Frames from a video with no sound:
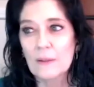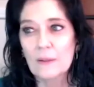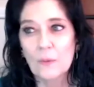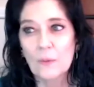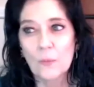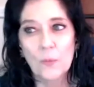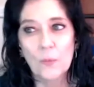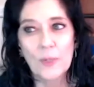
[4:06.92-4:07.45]

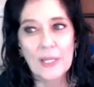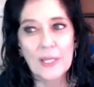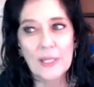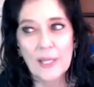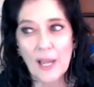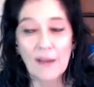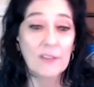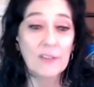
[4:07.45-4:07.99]
we
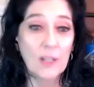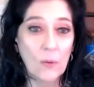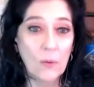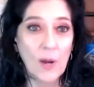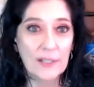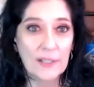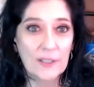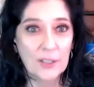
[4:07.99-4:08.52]
have low
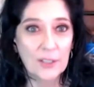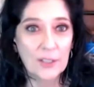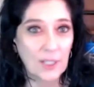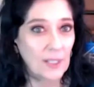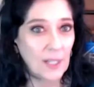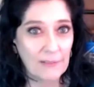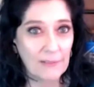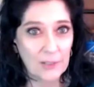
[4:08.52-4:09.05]

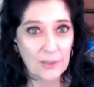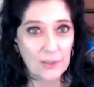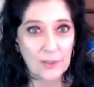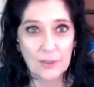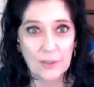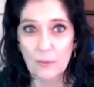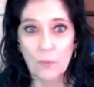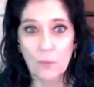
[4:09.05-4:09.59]
oxygen
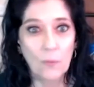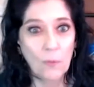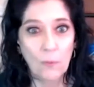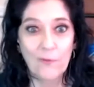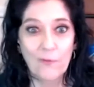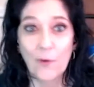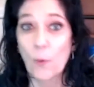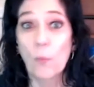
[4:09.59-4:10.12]
levels
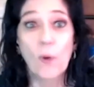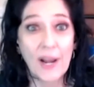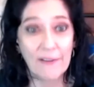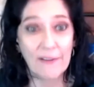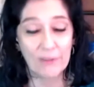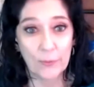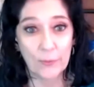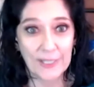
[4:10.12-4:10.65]
for
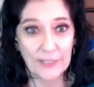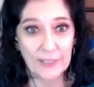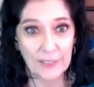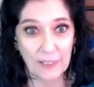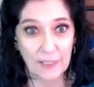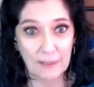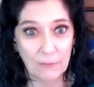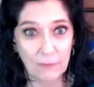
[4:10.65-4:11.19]
whatever
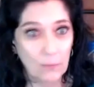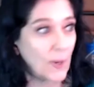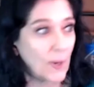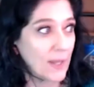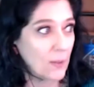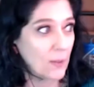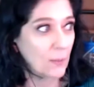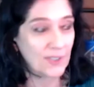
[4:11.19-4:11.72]
reason,
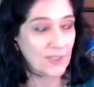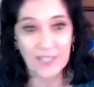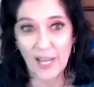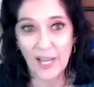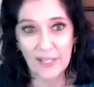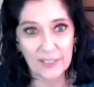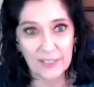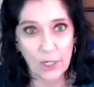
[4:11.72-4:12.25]
whether we're
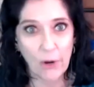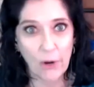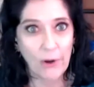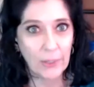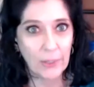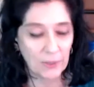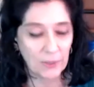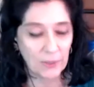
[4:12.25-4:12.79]

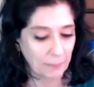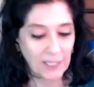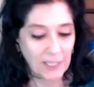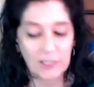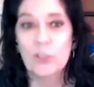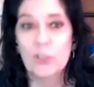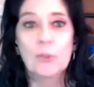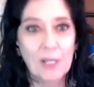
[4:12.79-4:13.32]
sedentary, we're
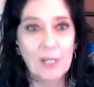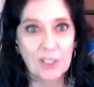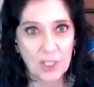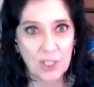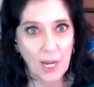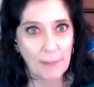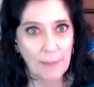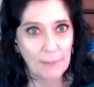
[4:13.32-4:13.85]
spending too much
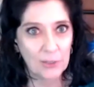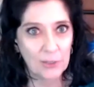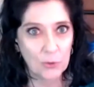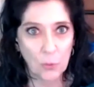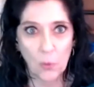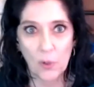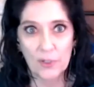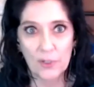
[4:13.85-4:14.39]
time
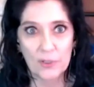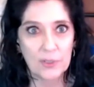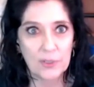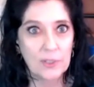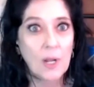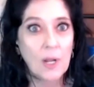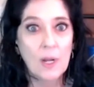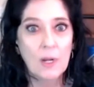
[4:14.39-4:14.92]

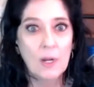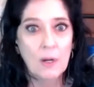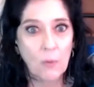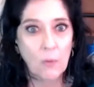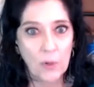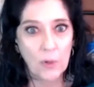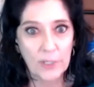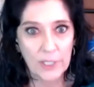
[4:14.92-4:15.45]
indoors,
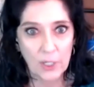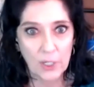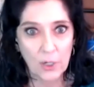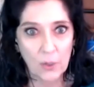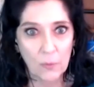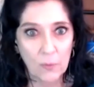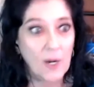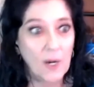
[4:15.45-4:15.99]
or,
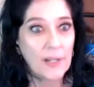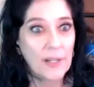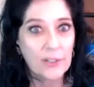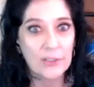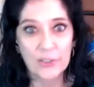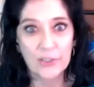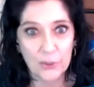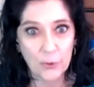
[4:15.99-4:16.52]
we're
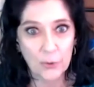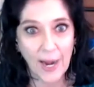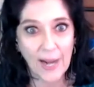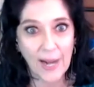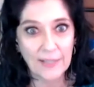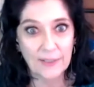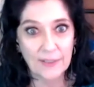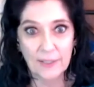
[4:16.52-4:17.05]
under
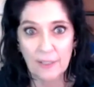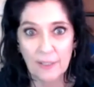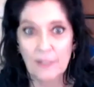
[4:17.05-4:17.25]
stress